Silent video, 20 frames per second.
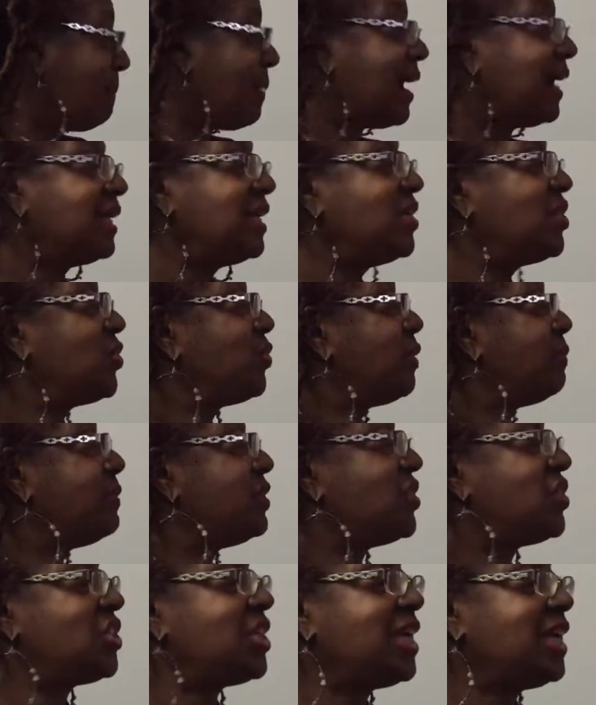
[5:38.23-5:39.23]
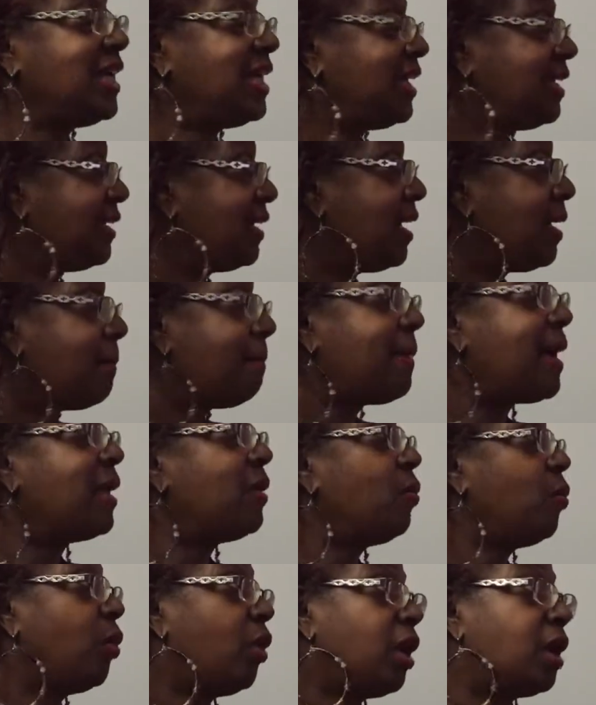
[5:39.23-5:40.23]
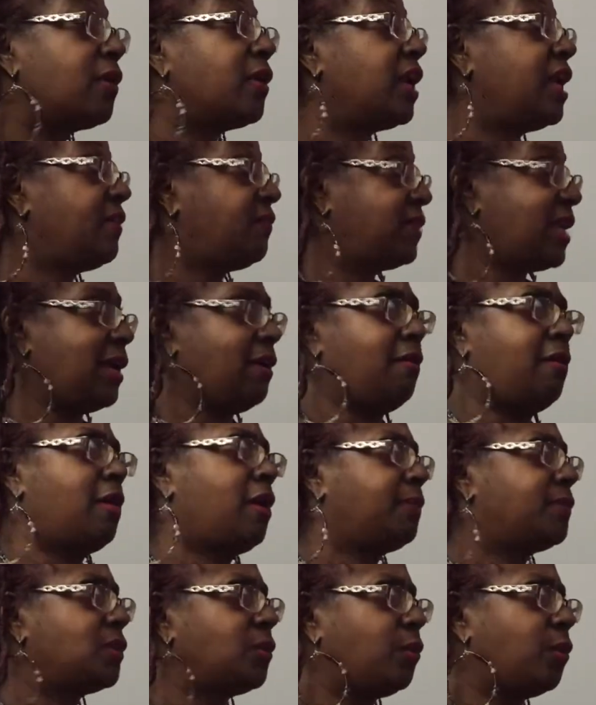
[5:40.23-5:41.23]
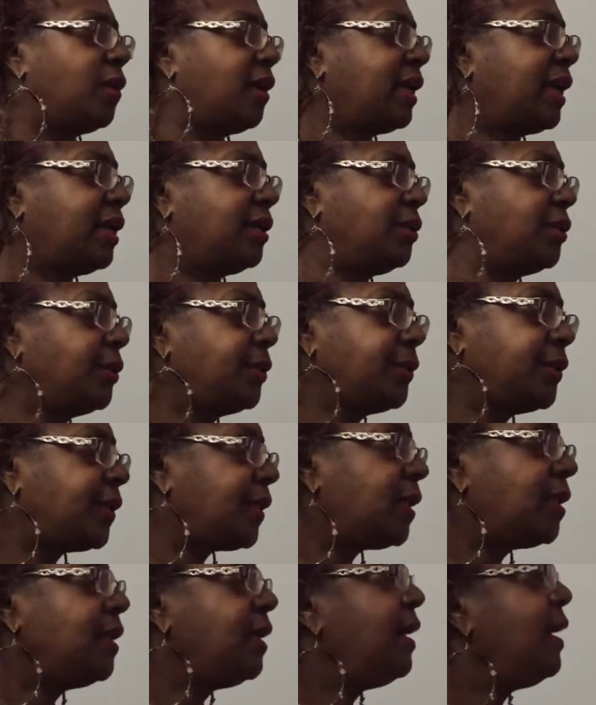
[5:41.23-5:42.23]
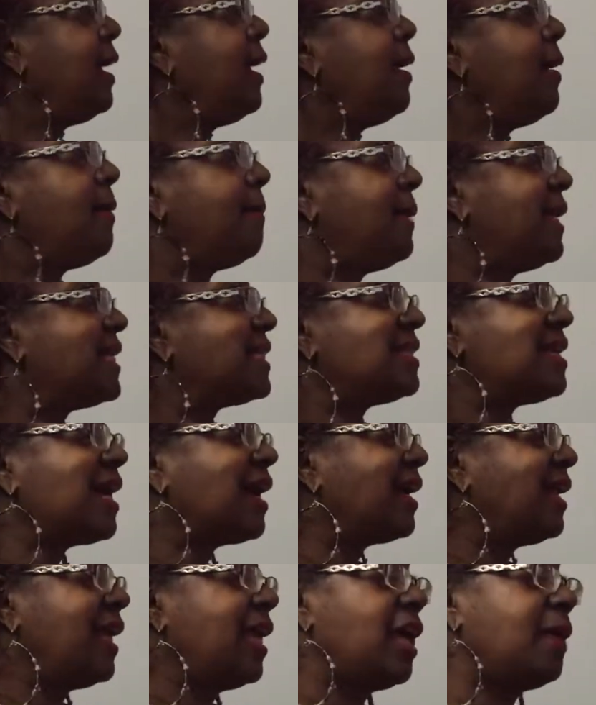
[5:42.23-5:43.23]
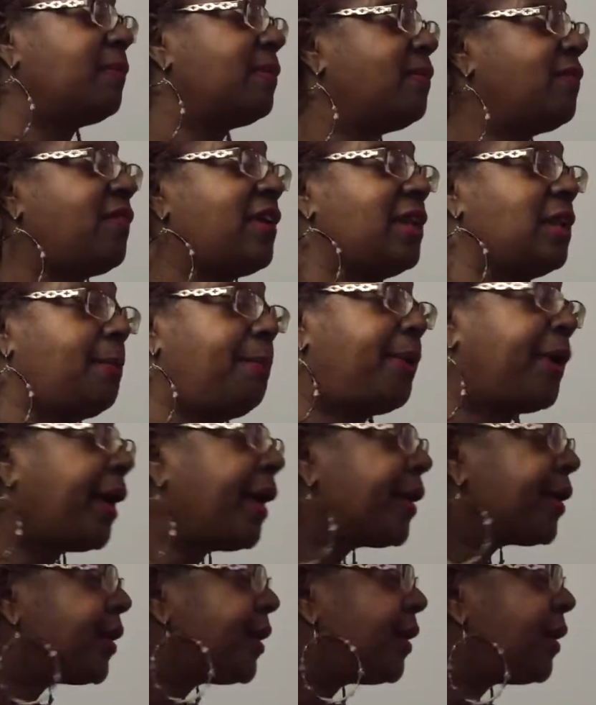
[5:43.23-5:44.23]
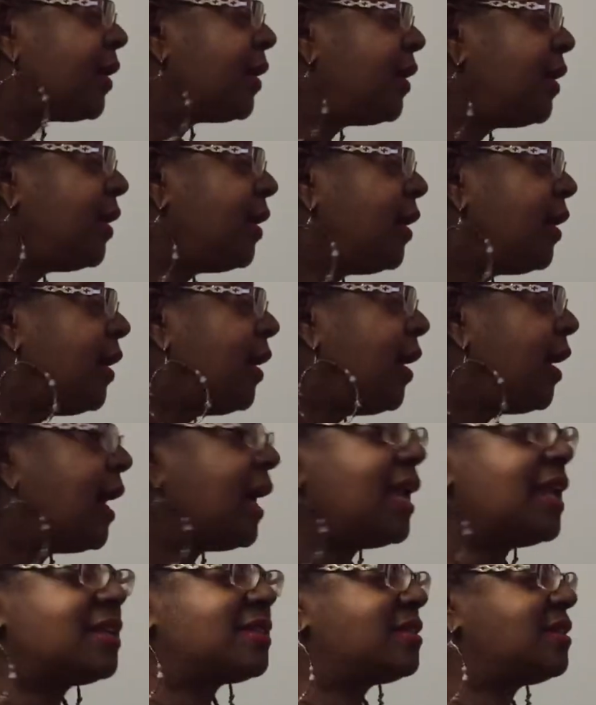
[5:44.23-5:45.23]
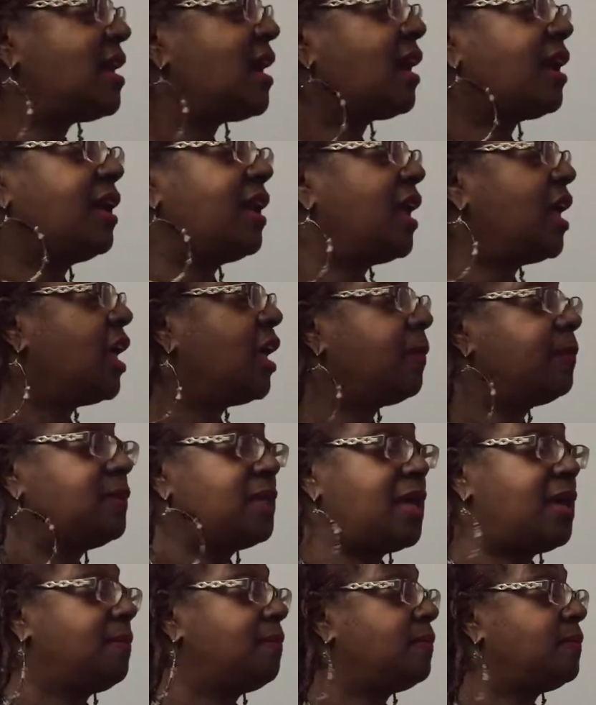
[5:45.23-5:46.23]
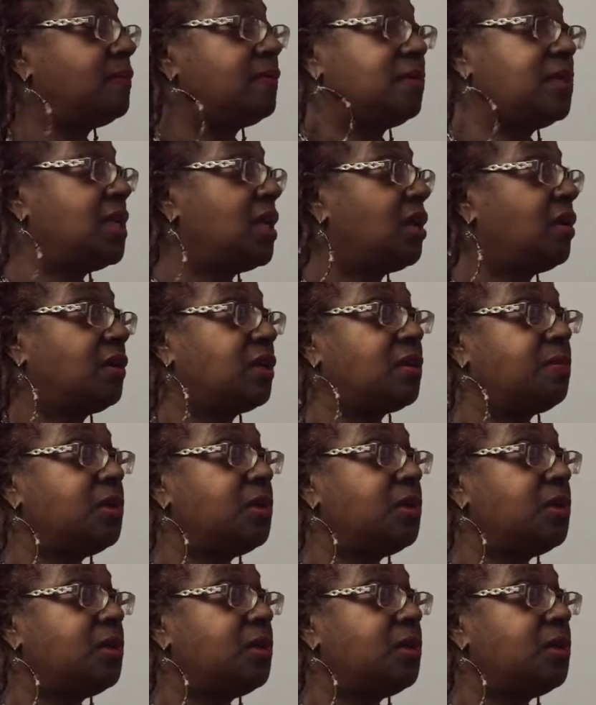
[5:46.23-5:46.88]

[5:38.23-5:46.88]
Bonding to a machine might work if they grow up to work at Google, but it's not going to help them find a partner, and it's not going to help them, you know,